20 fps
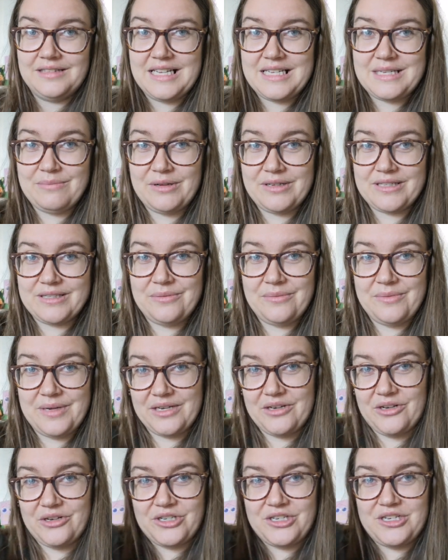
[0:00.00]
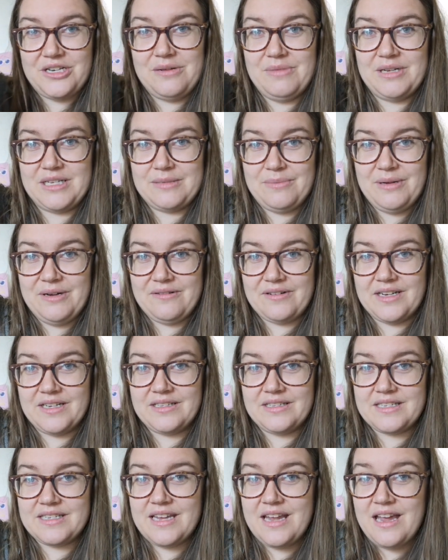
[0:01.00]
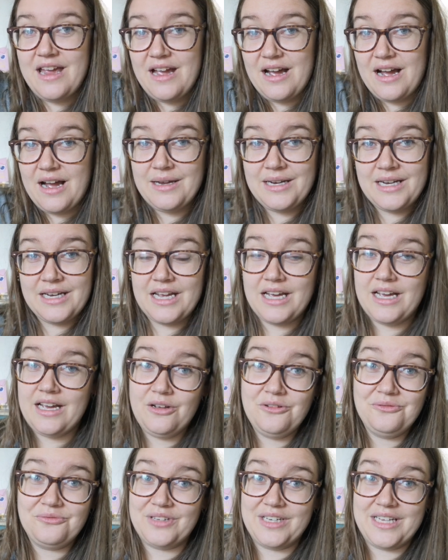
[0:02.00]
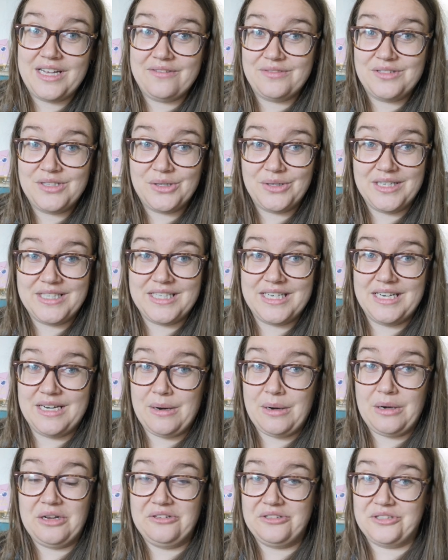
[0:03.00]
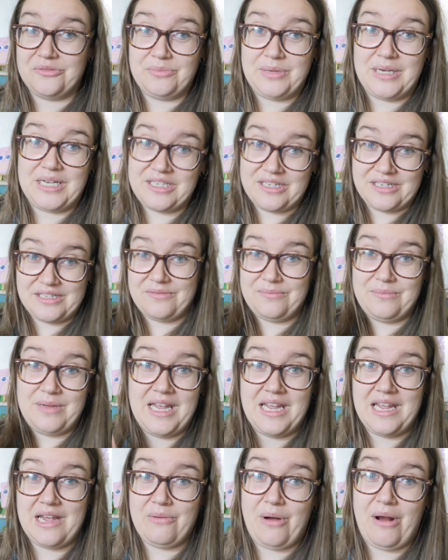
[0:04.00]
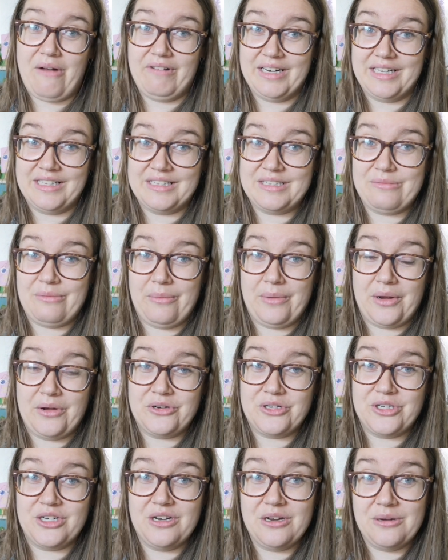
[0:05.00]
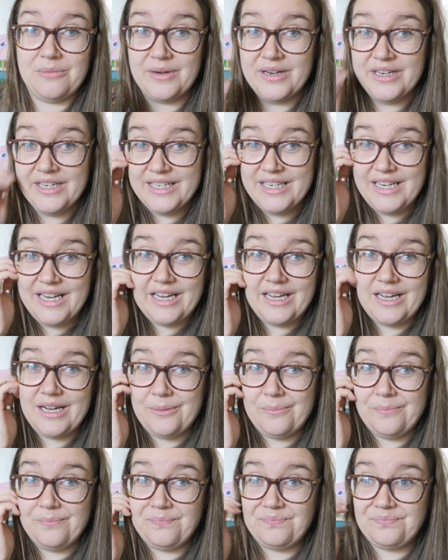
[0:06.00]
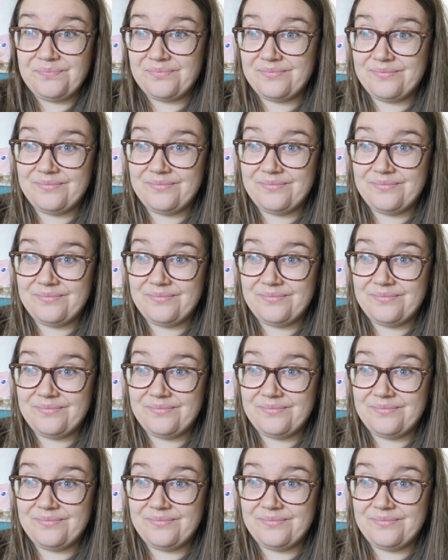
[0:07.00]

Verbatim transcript: that's my swimming costume experience. I'm going to hopefully have dotted in loads of pictures of me wearing the swimming costume um,